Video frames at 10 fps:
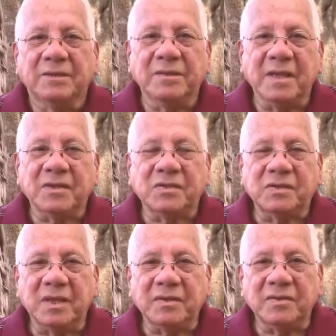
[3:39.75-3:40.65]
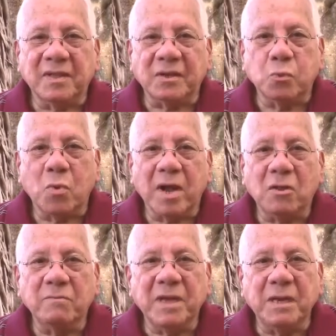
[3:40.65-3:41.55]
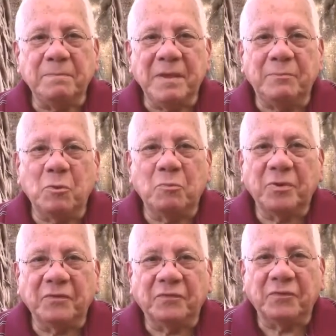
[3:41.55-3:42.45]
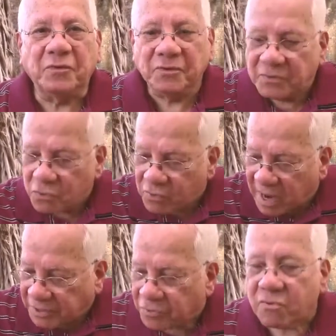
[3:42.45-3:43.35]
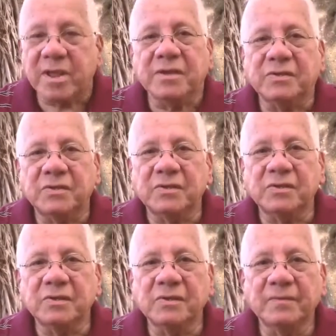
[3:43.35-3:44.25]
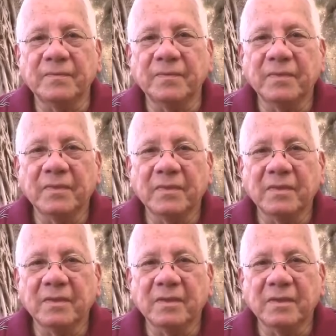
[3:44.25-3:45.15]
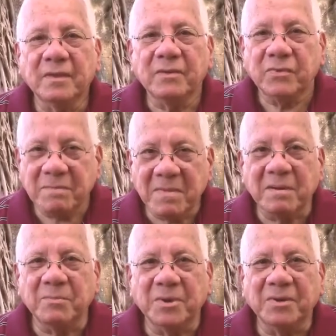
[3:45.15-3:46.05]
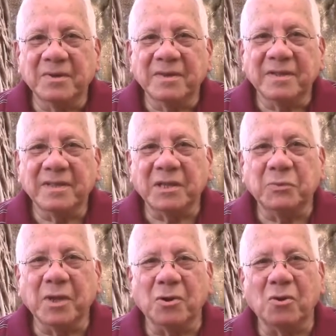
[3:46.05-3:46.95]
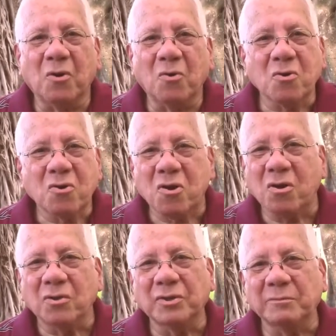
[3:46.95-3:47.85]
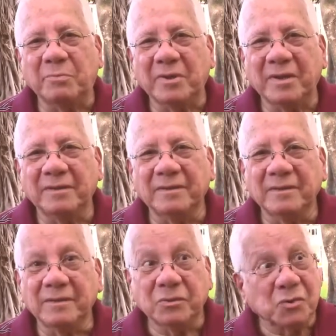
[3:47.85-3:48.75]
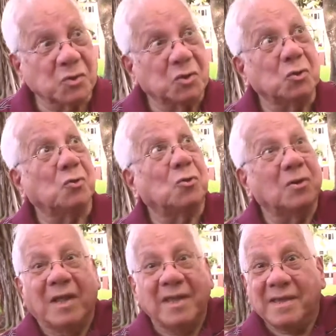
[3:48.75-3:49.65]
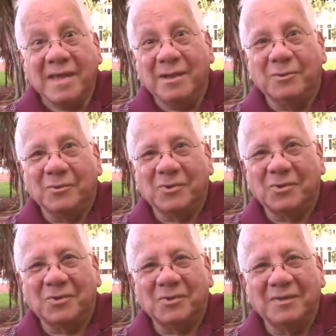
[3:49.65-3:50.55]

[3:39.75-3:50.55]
to the extent that while many people prefer the rat race, remember that we are all called upon to soar like eagles,